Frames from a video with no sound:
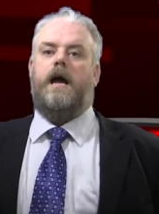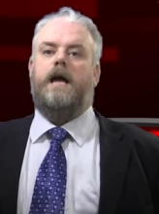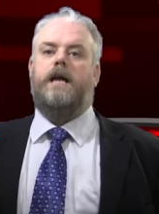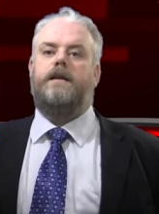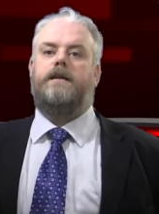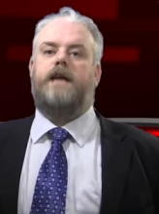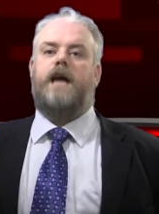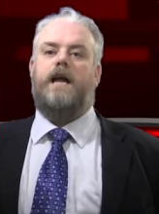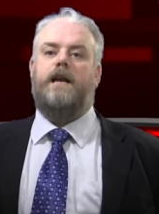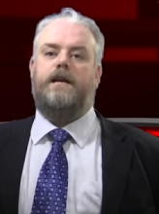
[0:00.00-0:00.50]

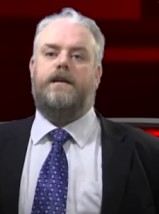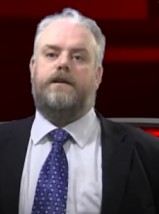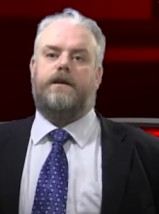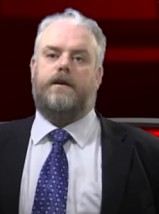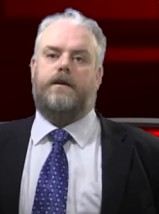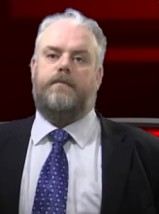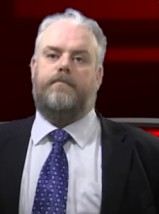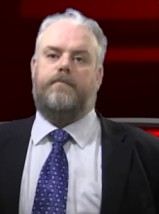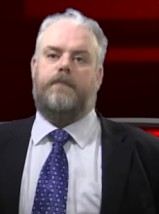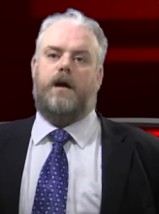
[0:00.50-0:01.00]
In
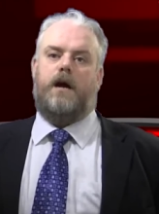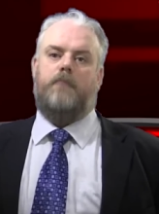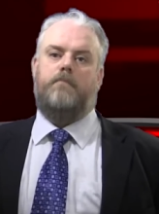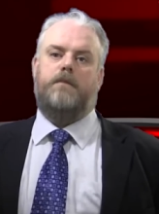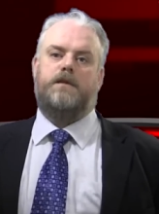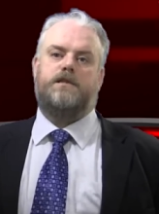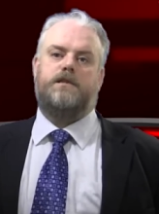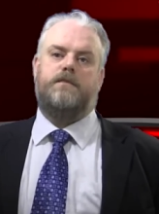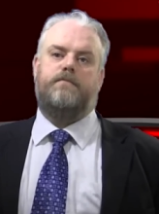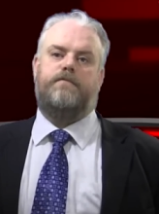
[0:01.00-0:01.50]
Canada, a
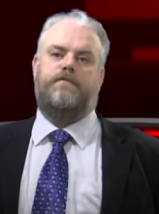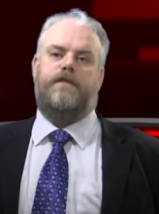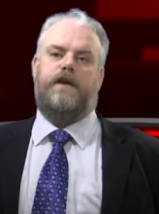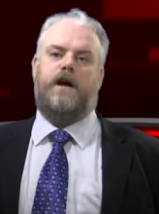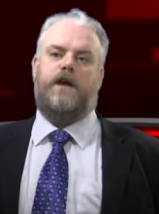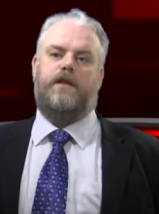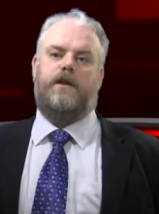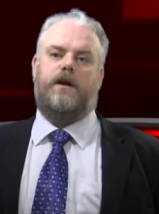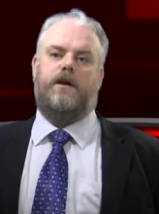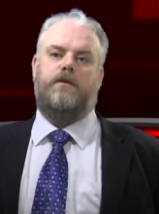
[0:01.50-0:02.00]
Muslim
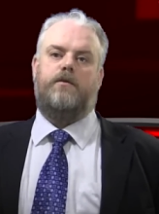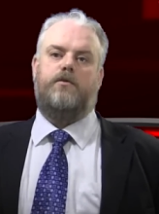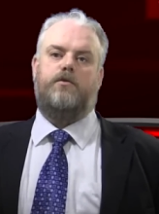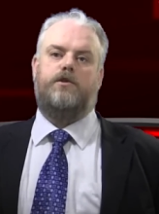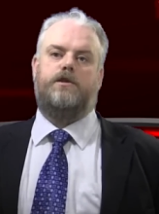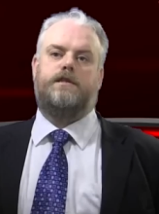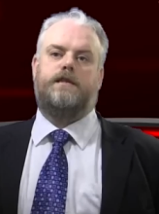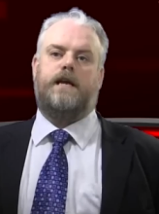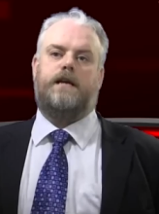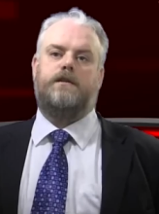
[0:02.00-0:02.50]
father who
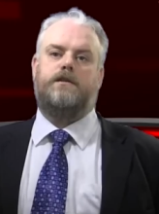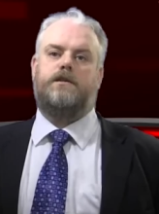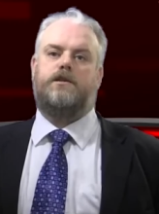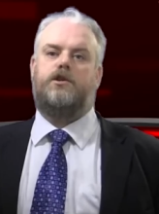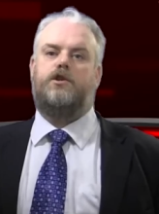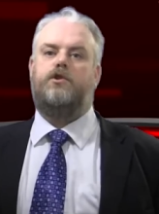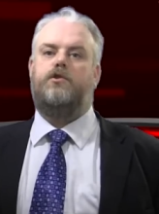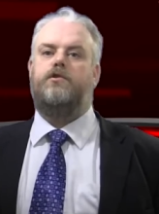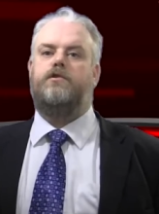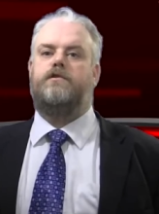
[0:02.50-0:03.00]
stands
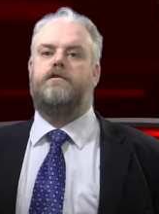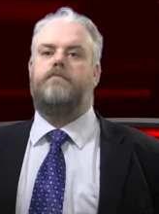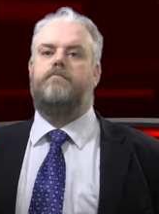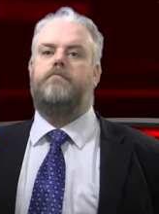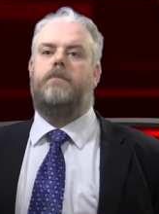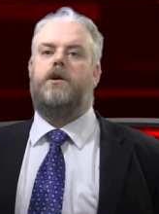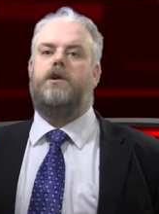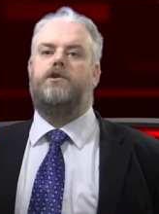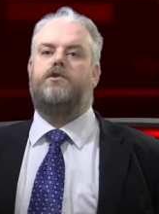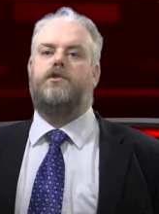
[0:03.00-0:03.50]
accused of
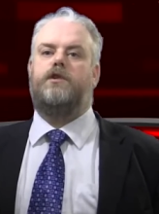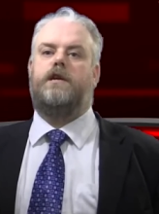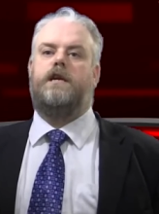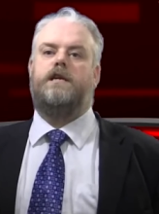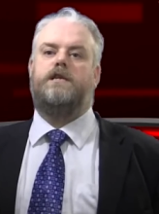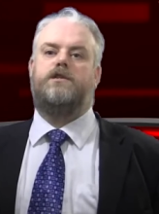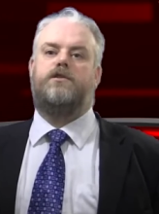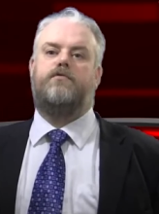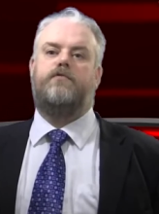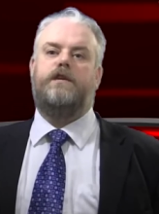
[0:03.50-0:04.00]
murdering
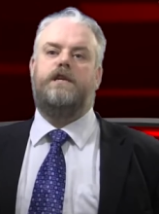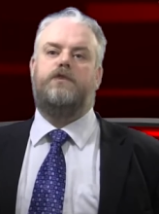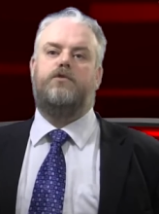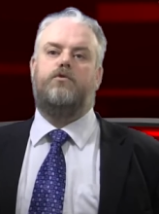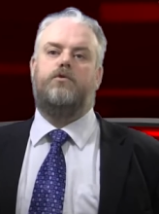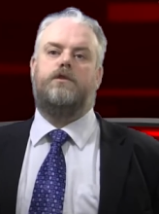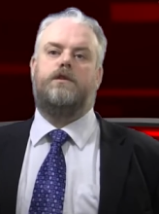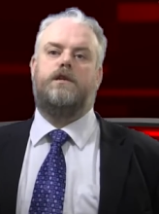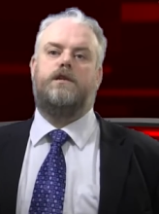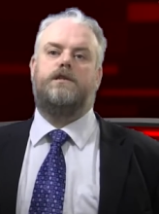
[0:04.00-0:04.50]
his three
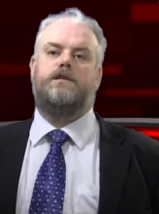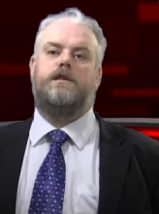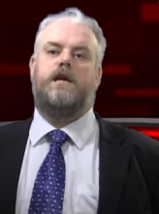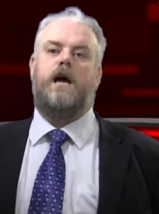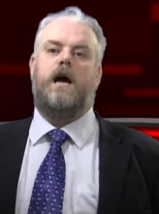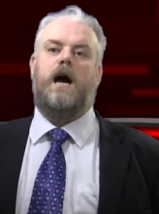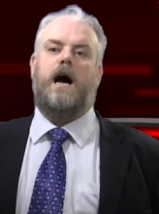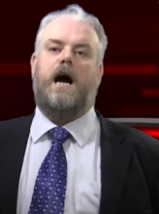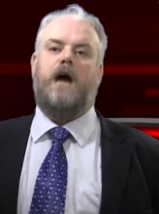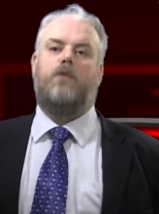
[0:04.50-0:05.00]
daughters
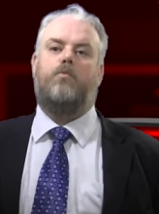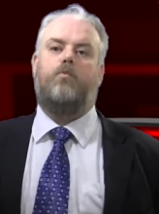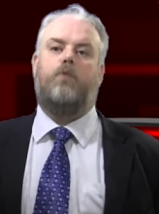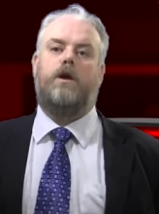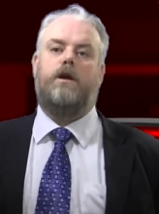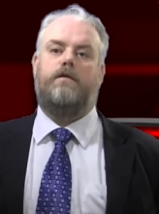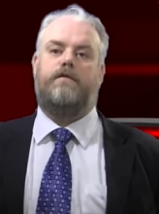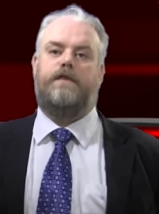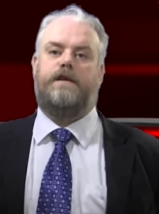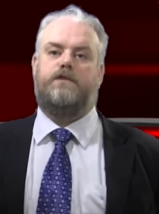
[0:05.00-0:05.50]
and
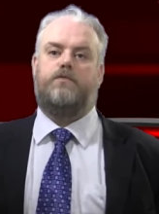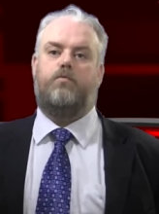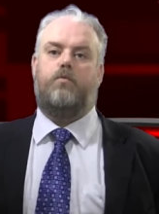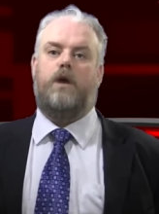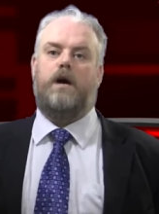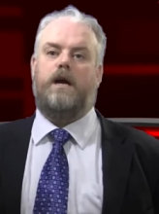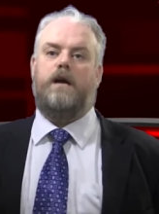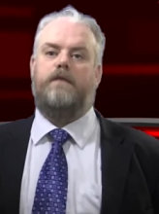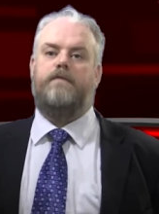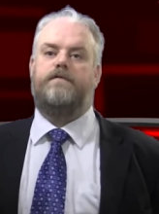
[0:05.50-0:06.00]
one of his
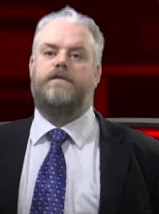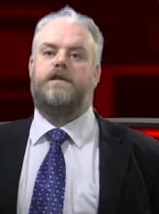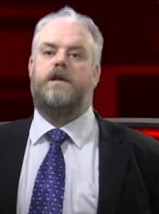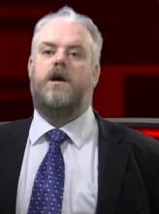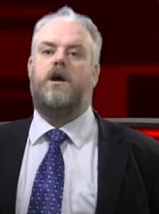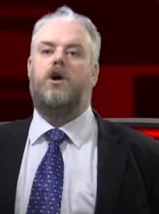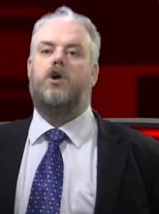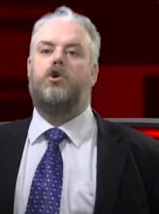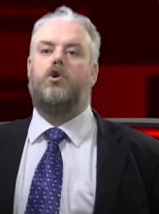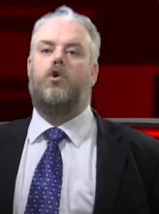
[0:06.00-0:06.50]
wives
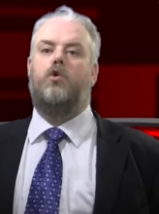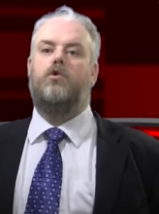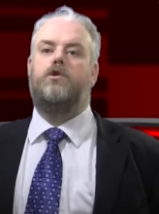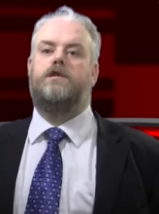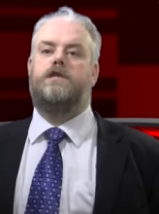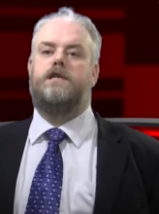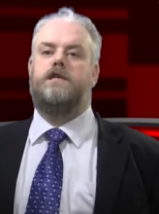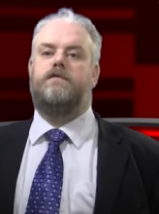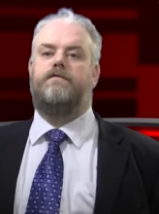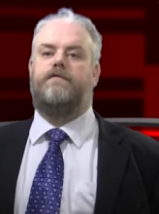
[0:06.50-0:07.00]

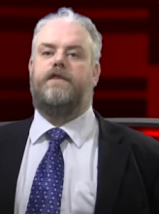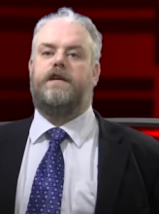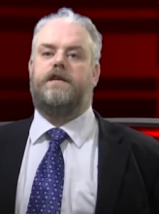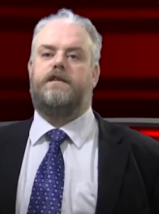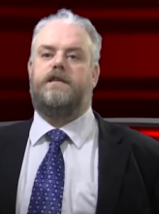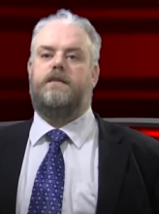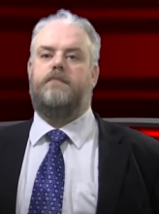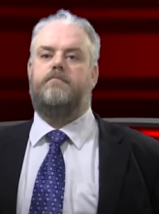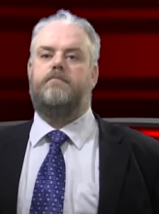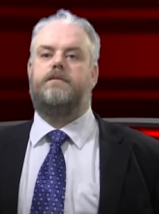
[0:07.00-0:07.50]
calls his
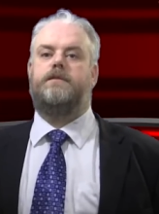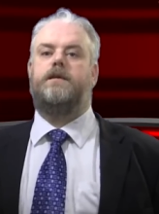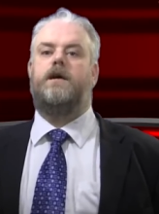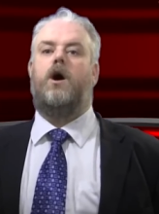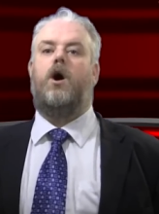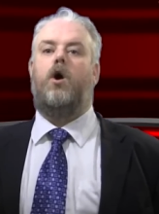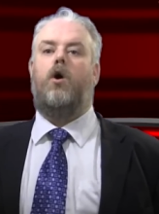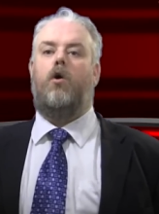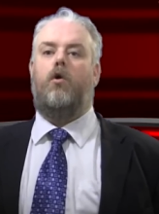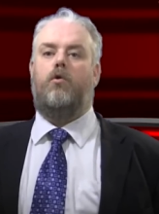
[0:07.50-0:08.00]
victims
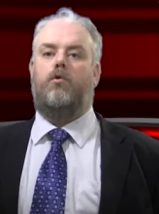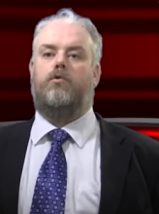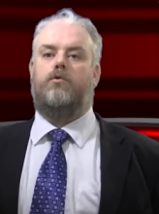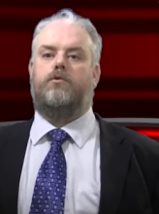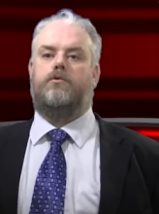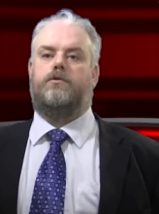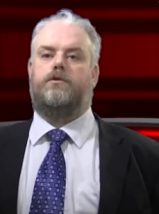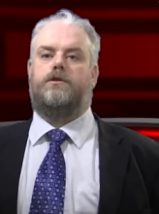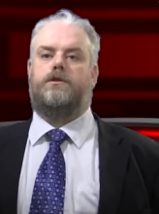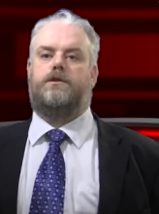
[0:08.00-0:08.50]

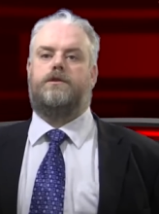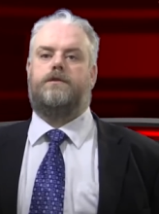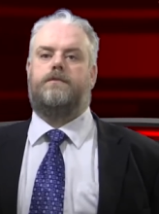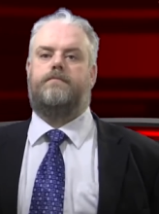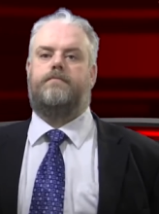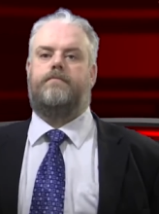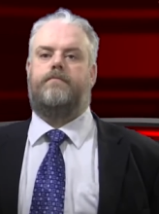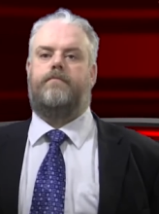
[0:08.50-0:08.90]
whores.